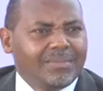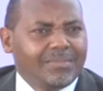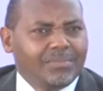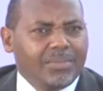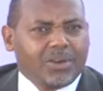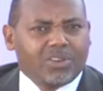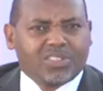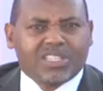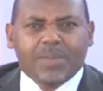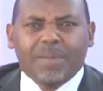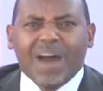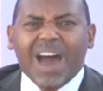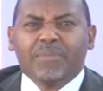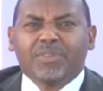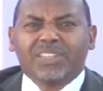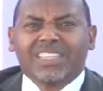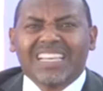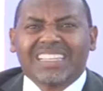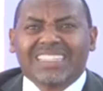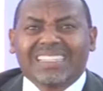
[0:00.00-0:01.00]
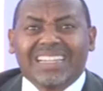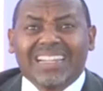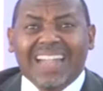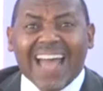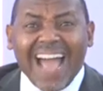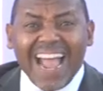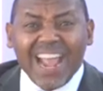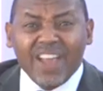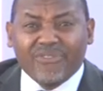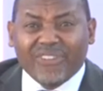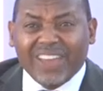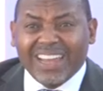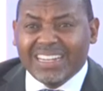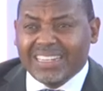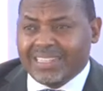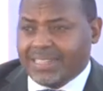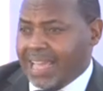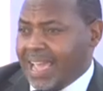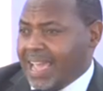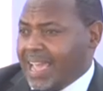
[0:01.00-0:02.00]
because the Bible says life
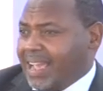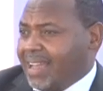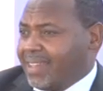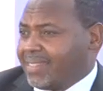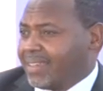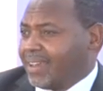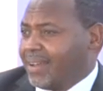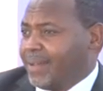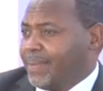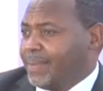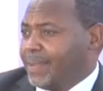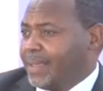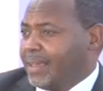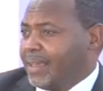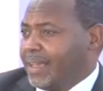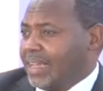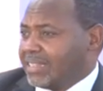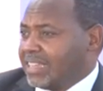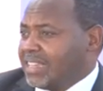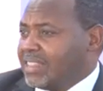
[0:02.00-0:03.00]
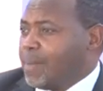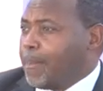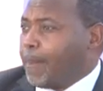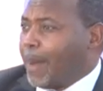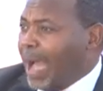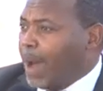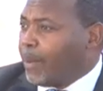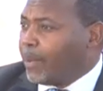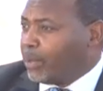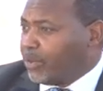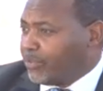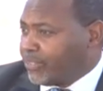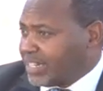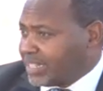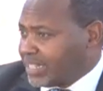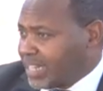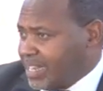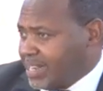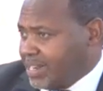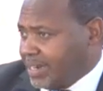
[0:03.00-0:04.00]
and death is in the power of the
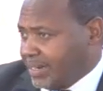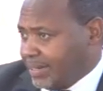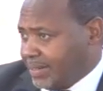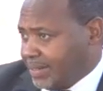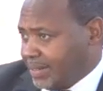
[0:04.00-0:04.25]
tongue.